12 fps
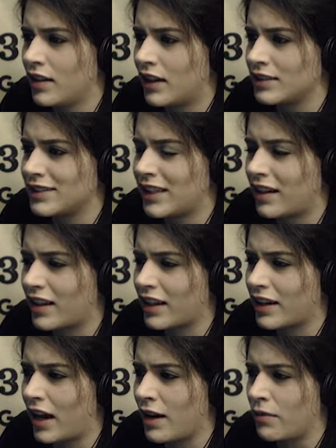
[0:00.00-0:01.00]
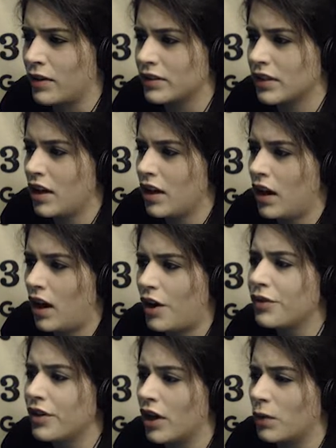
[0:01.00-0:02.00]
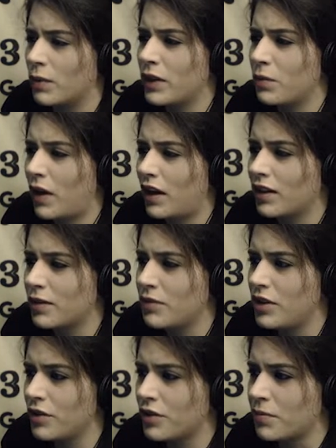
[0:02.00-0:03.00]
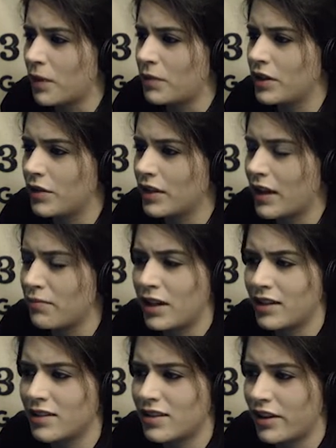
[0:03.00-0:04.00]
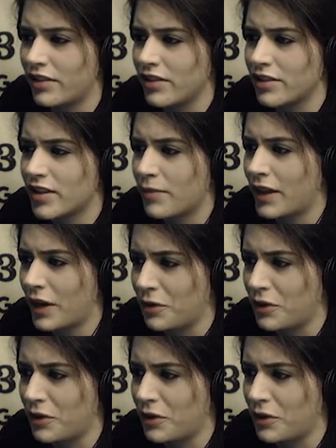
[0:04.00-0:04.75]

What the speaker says: on settling in Hybris. Oh no, we'd welcome youth, but we don't get many settlers coming